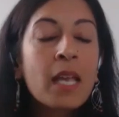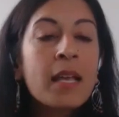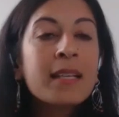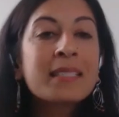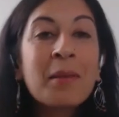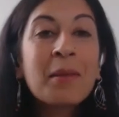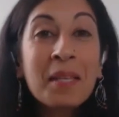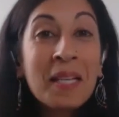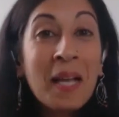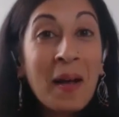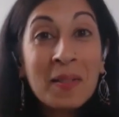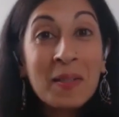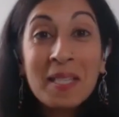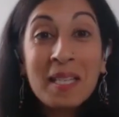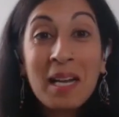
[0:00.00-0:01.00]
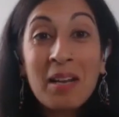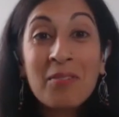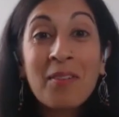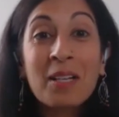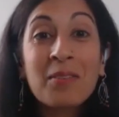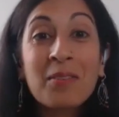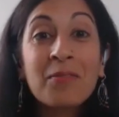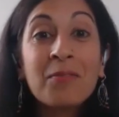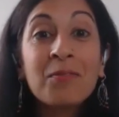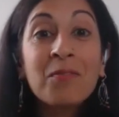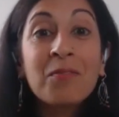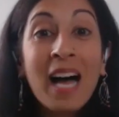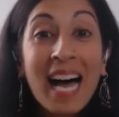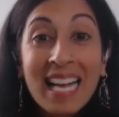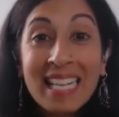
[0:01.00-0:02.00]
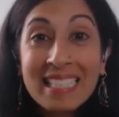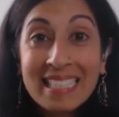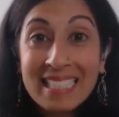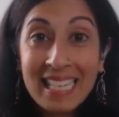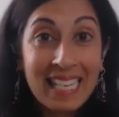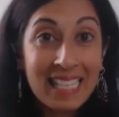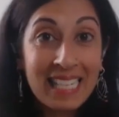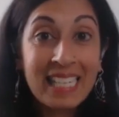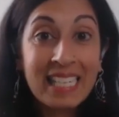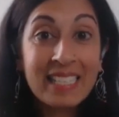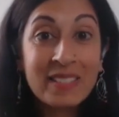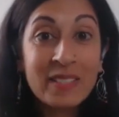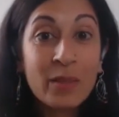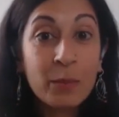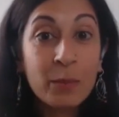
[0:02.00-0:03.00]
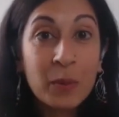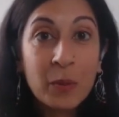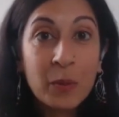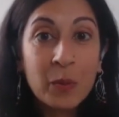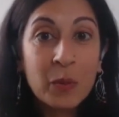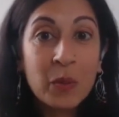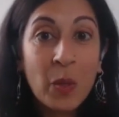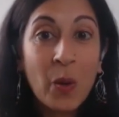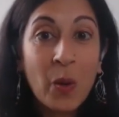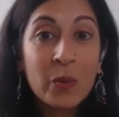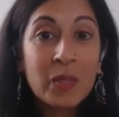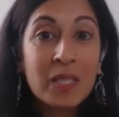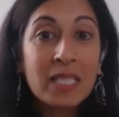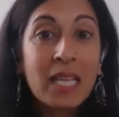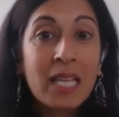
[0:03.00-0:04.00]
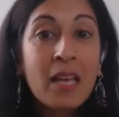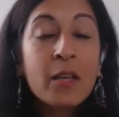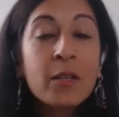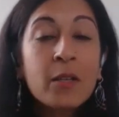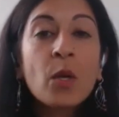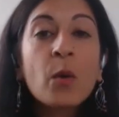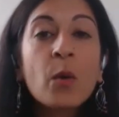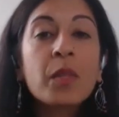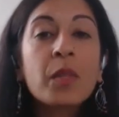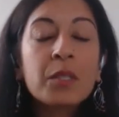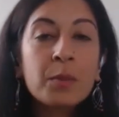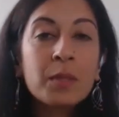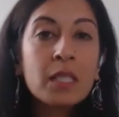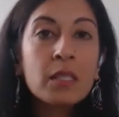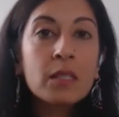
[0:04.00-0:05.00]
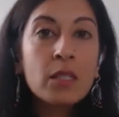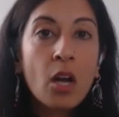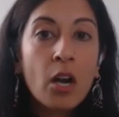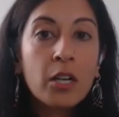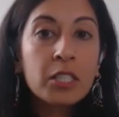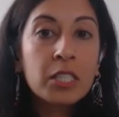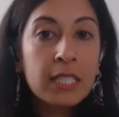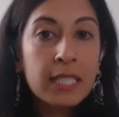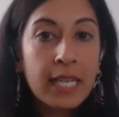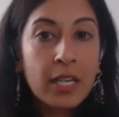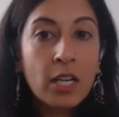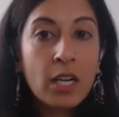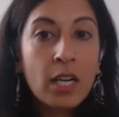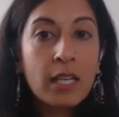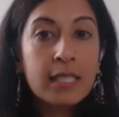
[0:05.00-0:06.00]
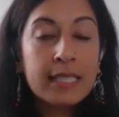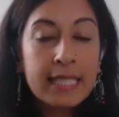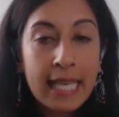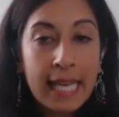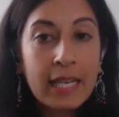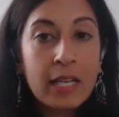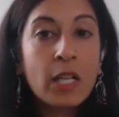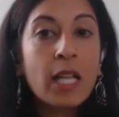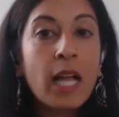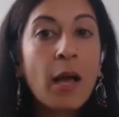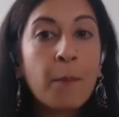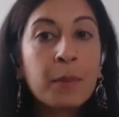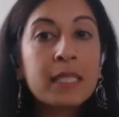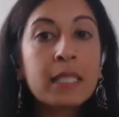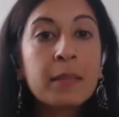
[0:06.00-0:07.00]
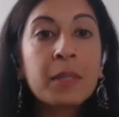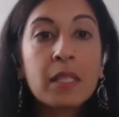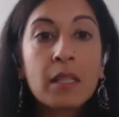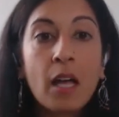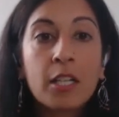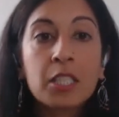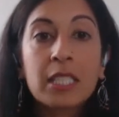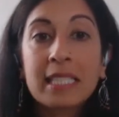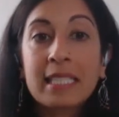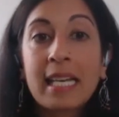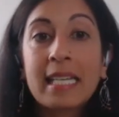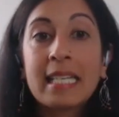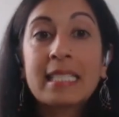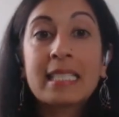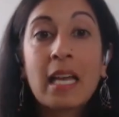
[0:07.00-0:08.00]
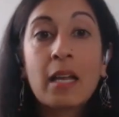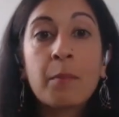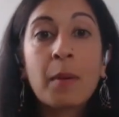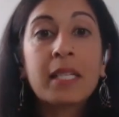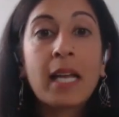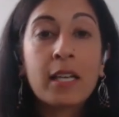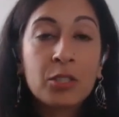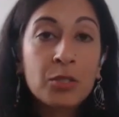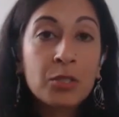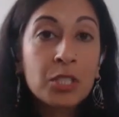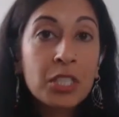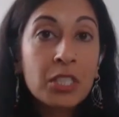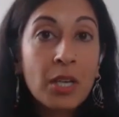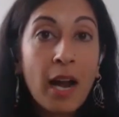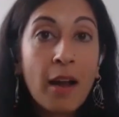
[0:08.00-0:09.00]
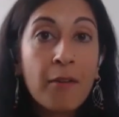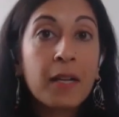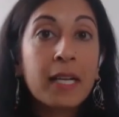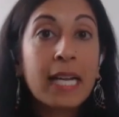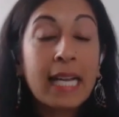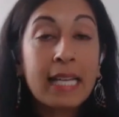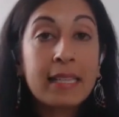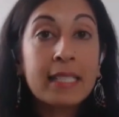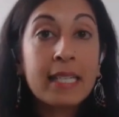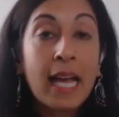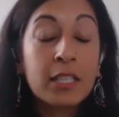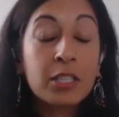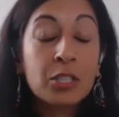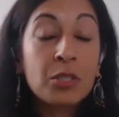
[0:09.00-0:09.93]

Something else that I find fascinating is the blue zones. So this was a large-scale epidemiologic study done by National Geographic and the National